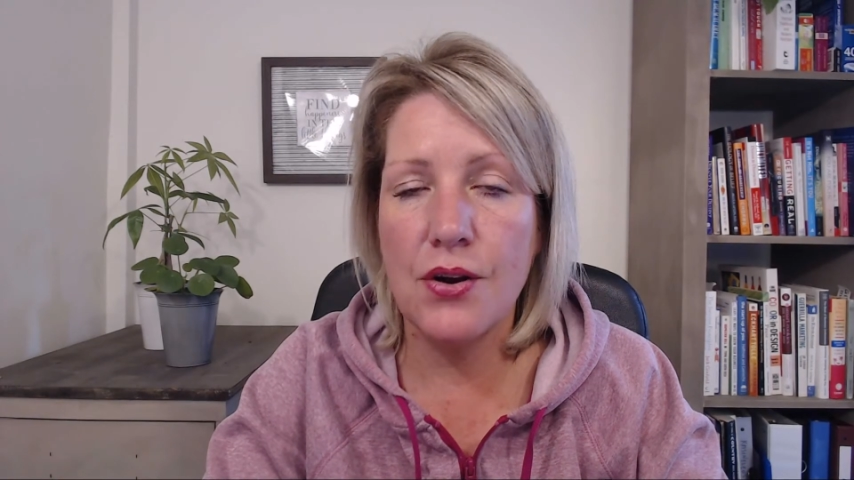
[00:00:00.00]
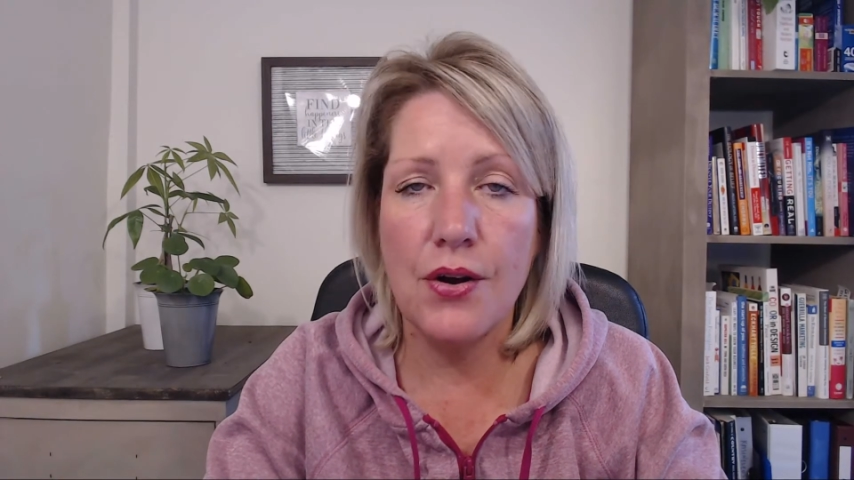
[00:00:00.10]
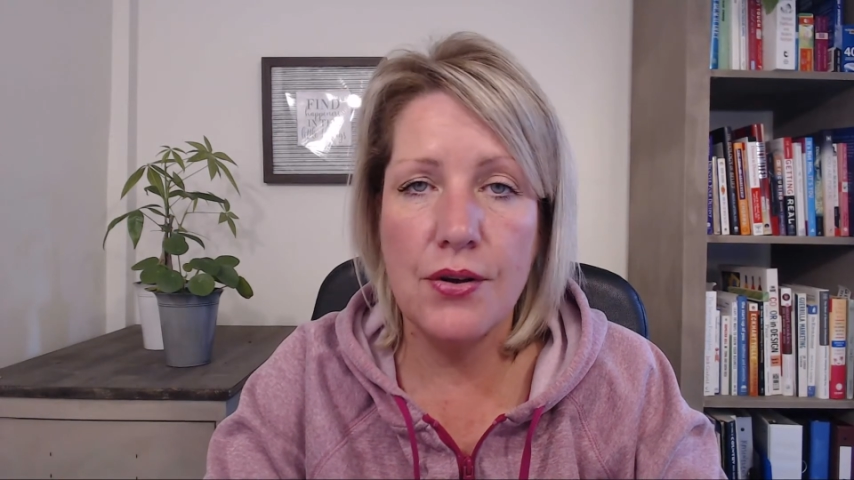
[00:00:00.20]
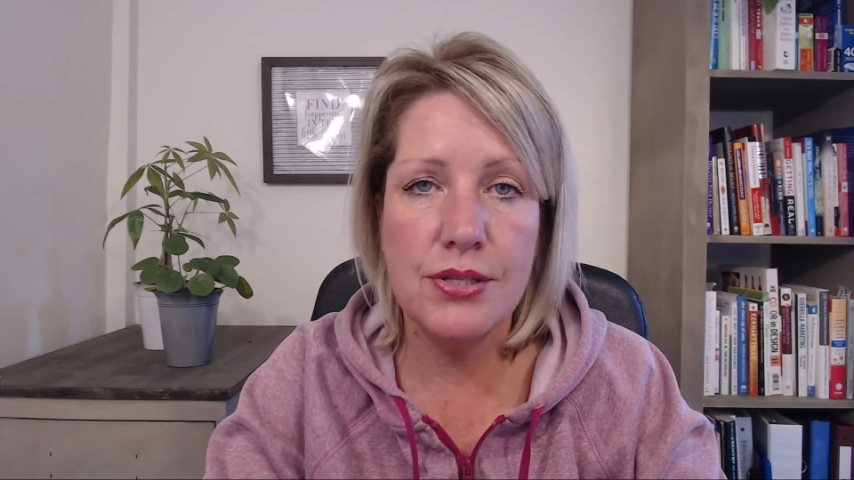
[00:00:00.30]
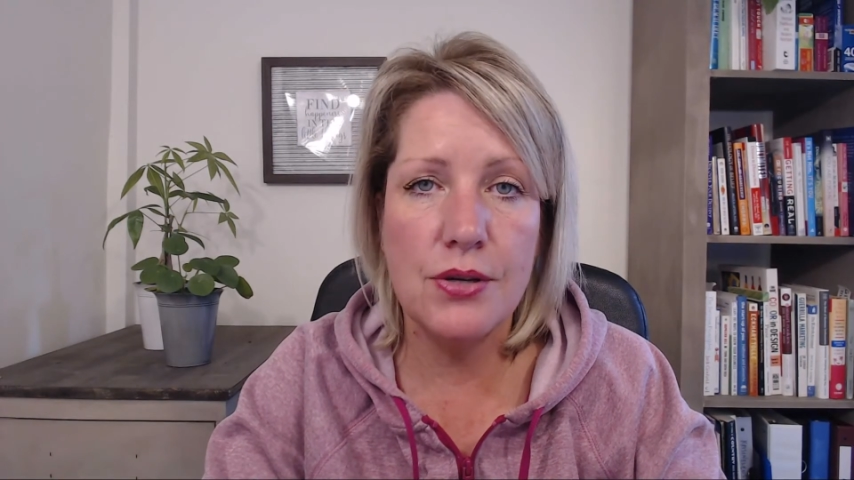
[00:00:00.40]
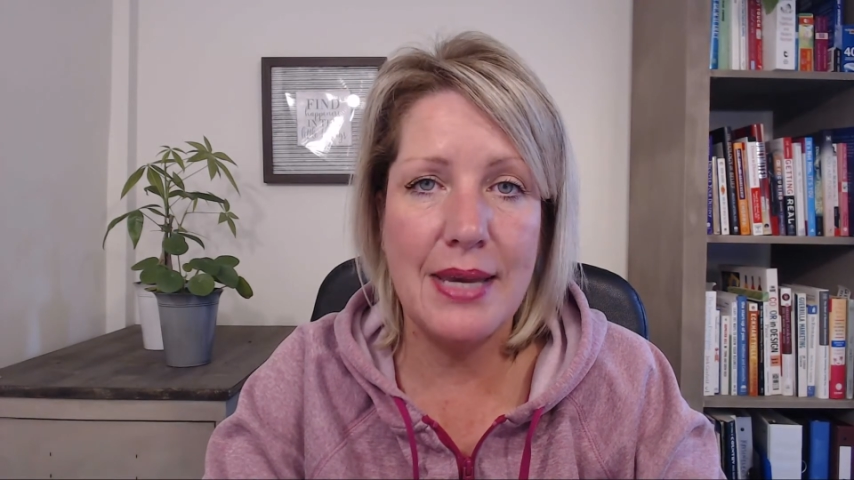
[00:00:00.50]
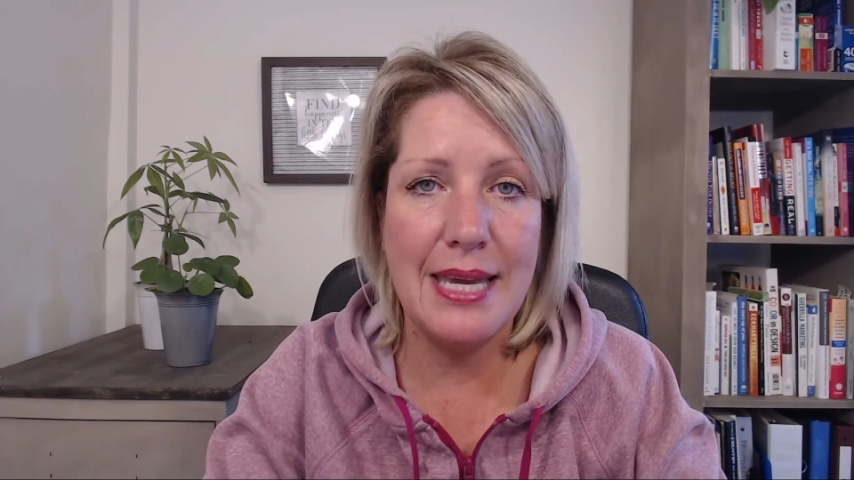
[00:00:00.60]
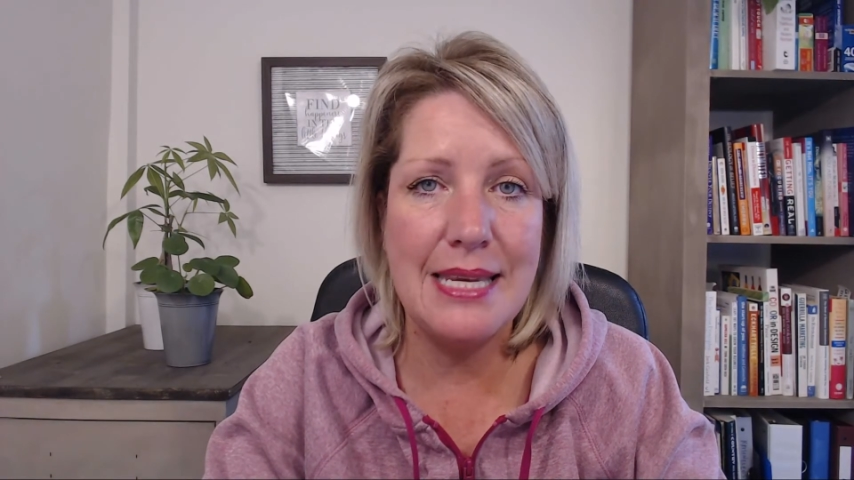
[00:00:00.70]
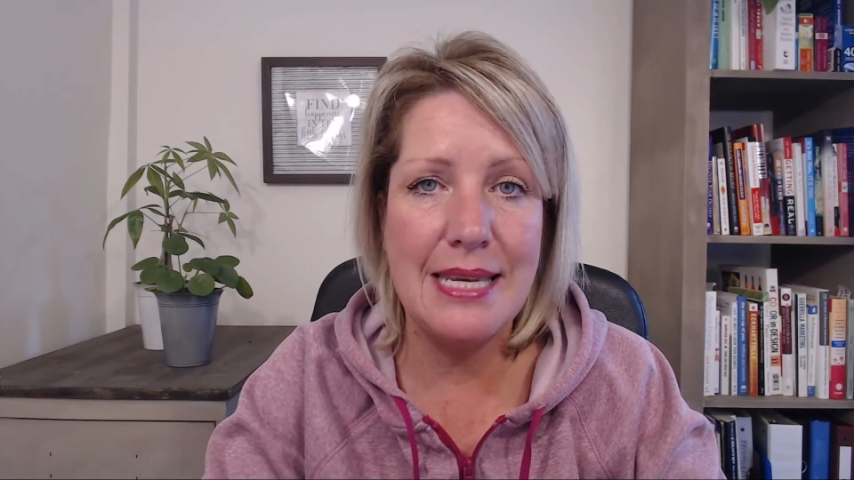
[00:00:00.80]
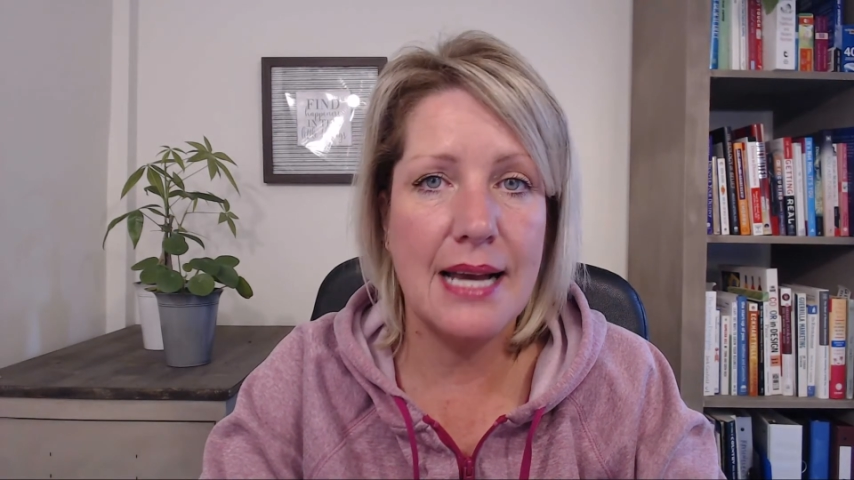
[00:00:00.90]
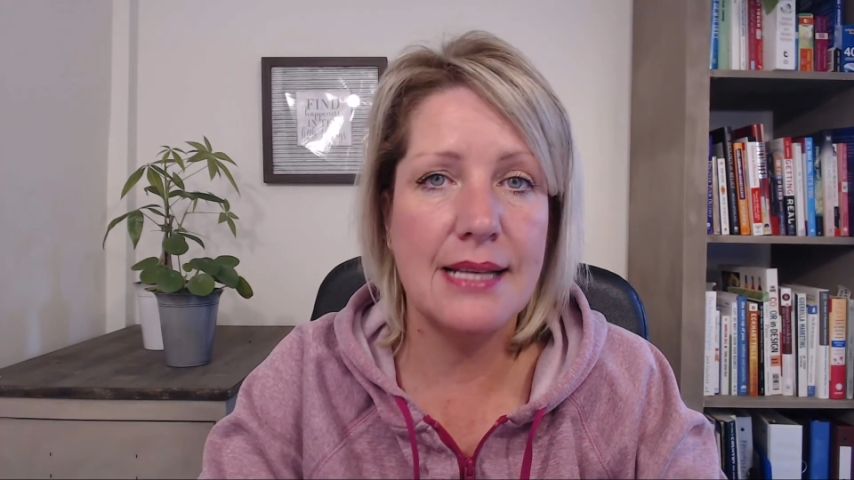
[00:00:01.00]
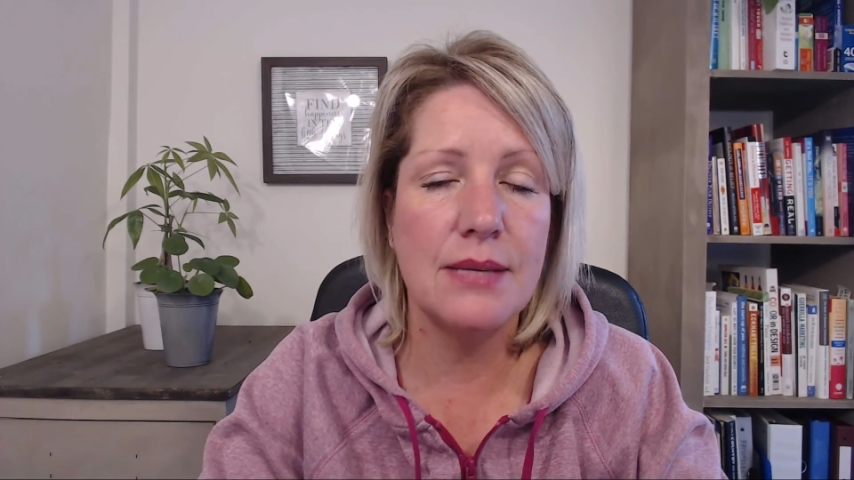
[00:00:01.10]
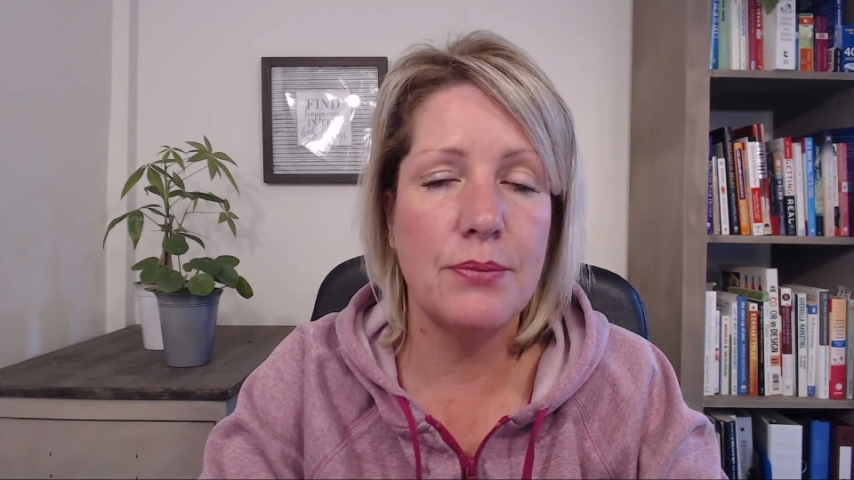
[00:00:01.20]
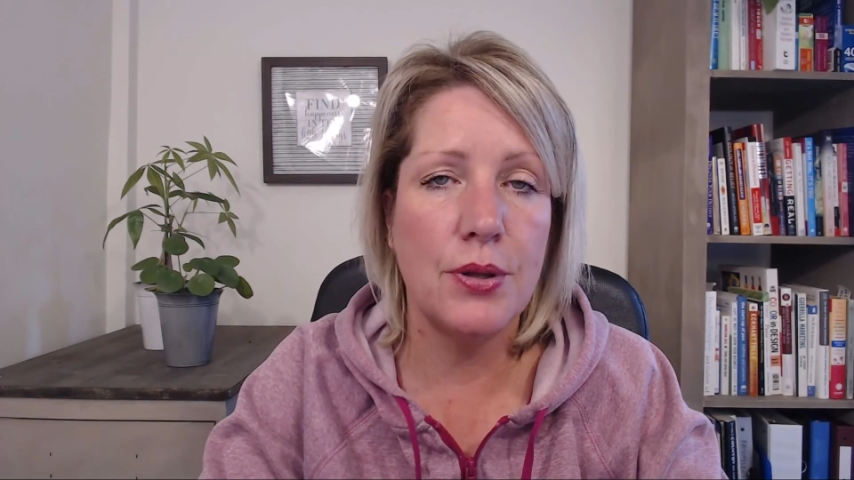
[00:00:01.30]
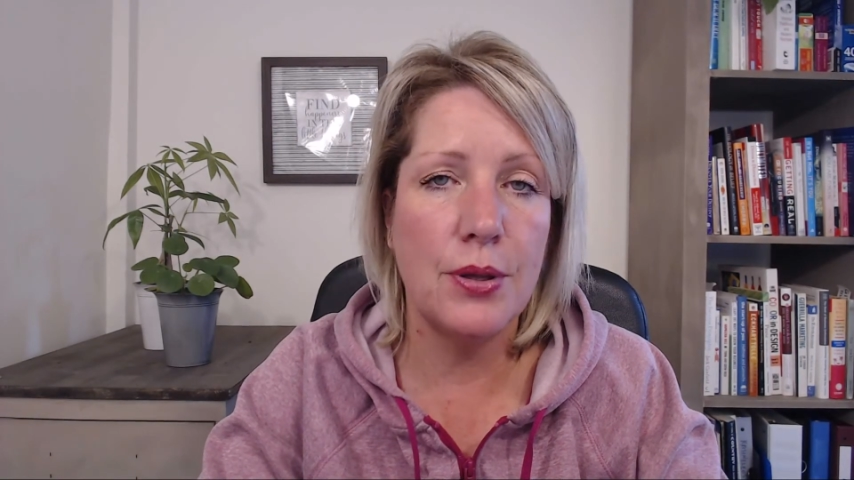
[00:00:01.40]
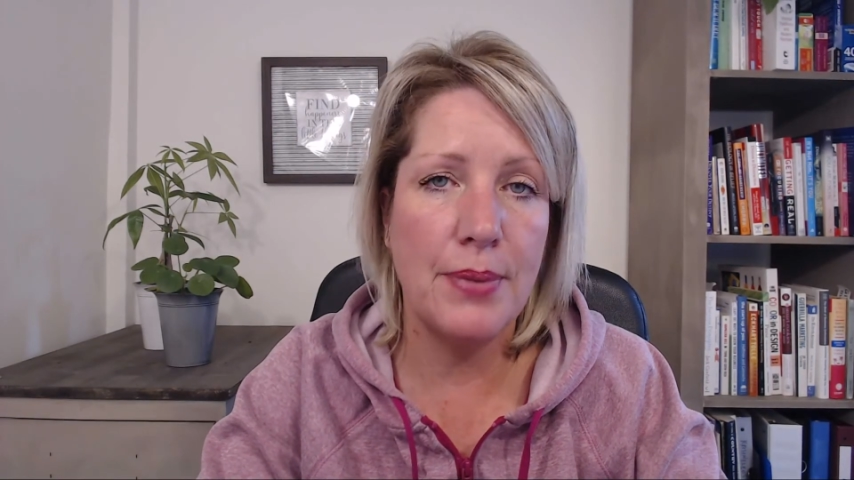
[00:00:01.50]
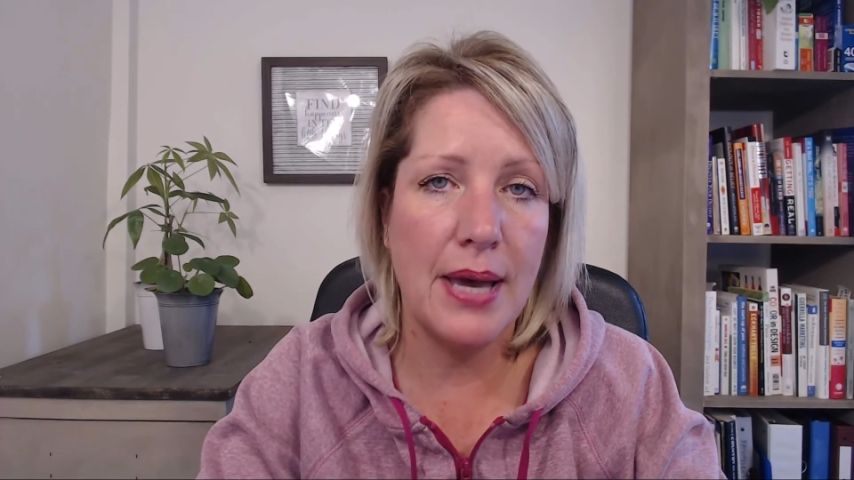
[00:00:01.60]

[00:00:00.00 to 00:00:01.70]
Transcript: are also indexable